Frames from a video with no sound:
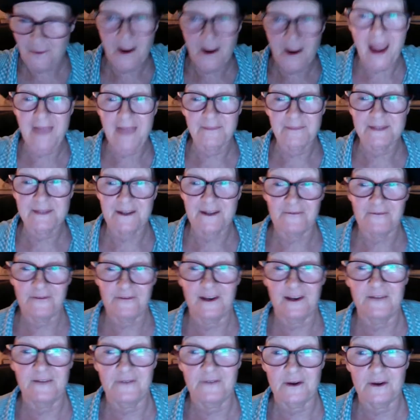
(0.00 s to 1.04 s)
what happens, I'm
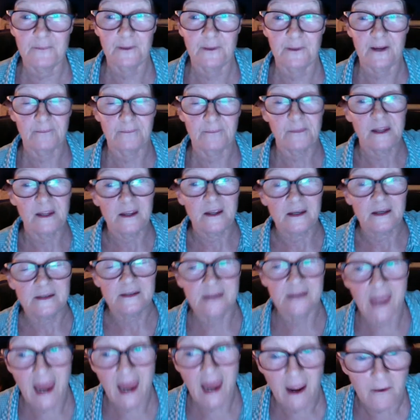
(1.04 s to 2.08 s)
feeling very proud.
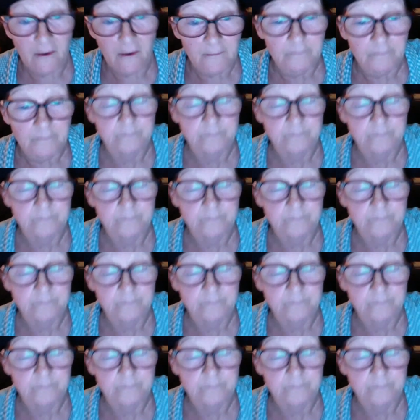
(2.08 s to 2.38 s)
Now,